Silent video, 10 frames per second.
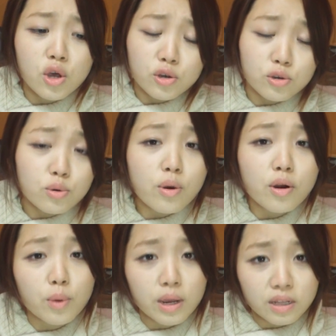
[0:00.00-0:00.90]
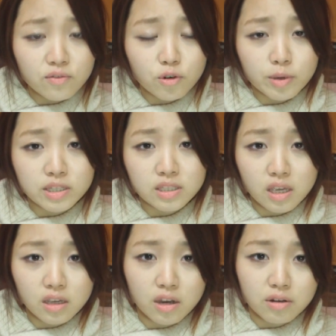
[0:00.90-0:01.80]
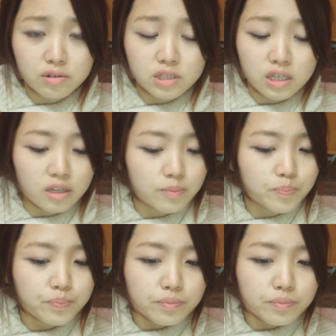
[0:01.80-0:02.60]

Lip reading: who were waiting for my skincare routine.